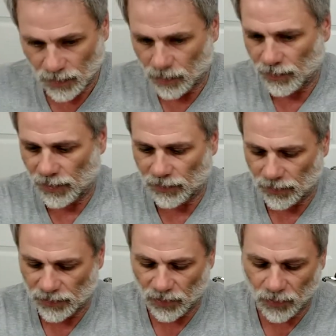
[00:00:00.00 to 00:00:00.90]
Okay,
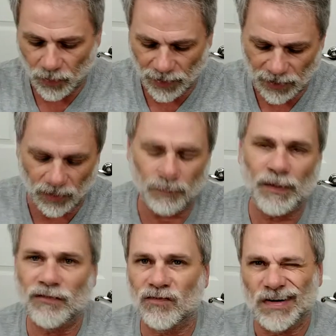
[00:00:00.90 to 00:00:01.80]
good. The other, okay, the other
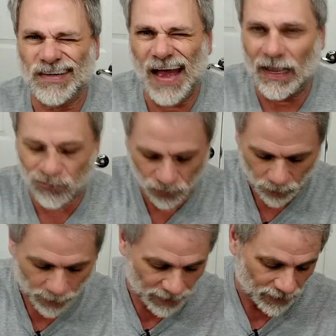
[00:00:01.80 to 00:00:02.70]
pieces are attached
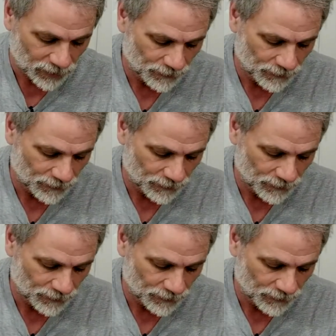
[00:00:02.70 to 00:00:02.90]
already.